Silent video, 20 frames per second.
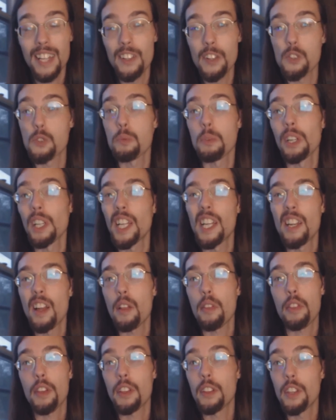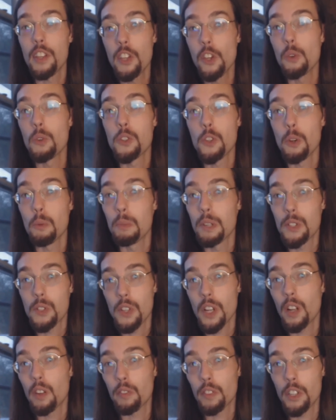And there's really nothing that YouTube
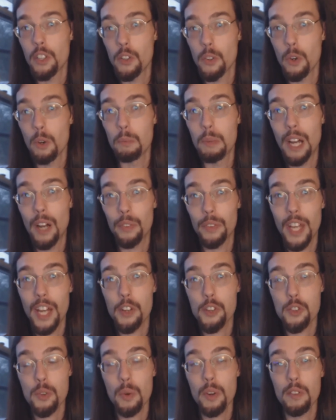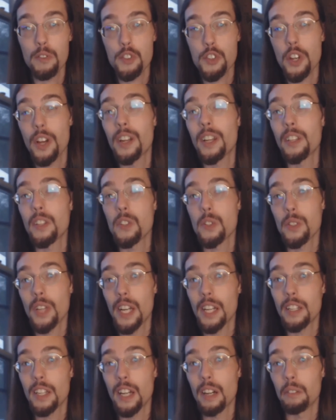itself can do about that short of shutting the
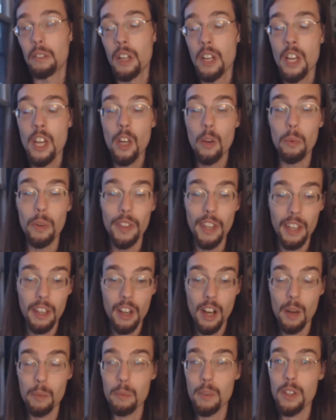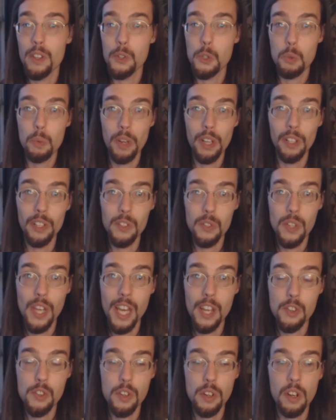site down. When they come to this
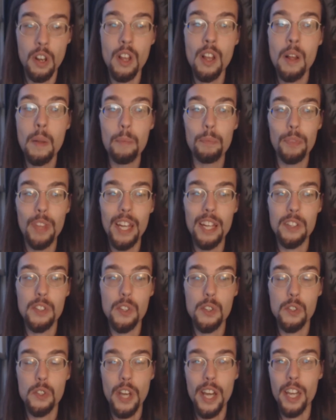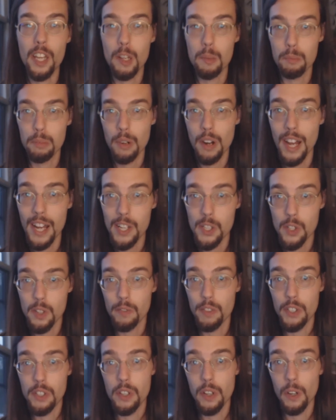realization that it's a site
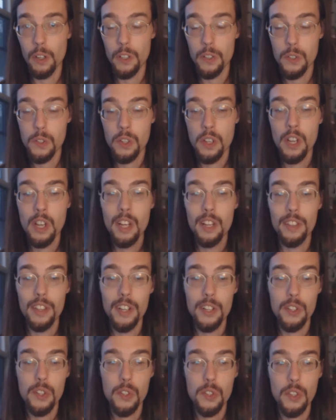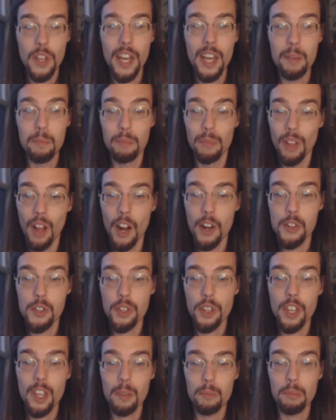comprised of adults, that it's a site
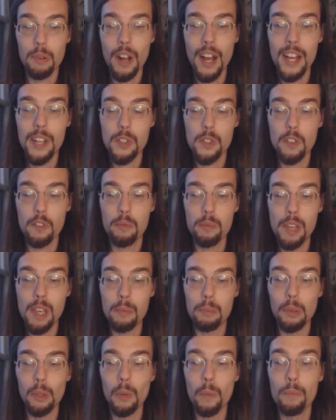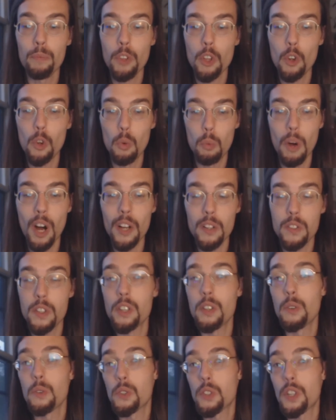largely comprised of people who want
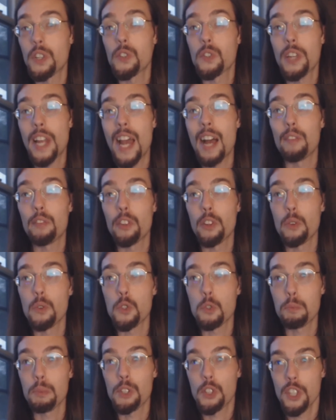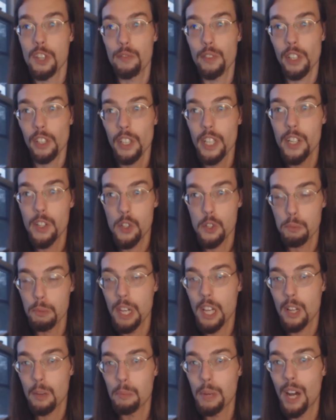to use it as an avenue specifically to
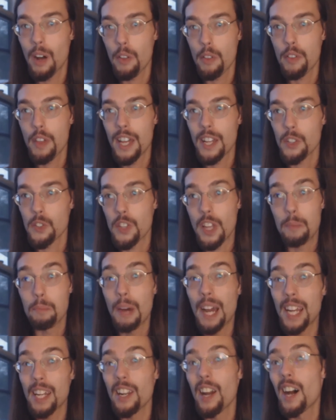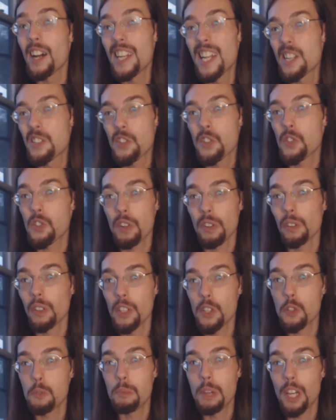speak about things they might not
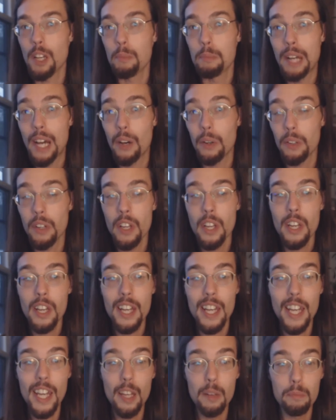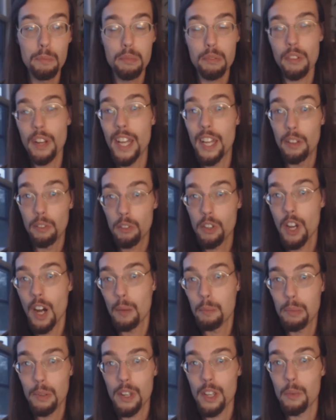necessarily speak about in in
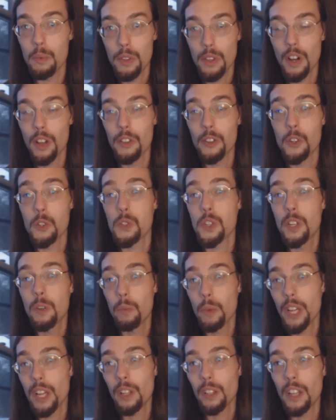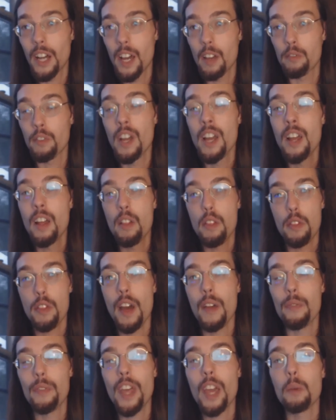company with others in real life,
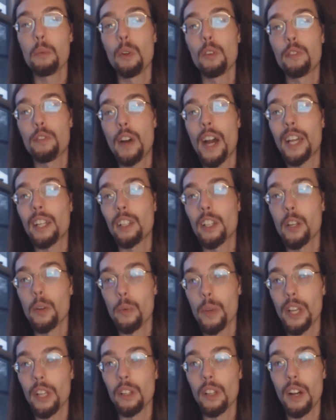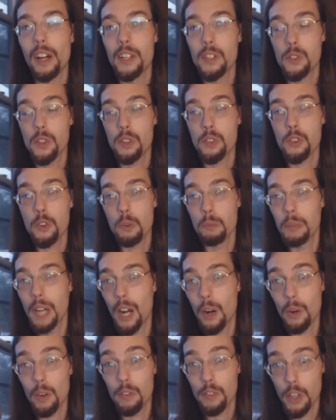then they will finally realize the true
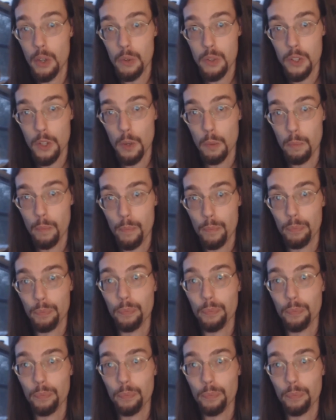power of YouTube.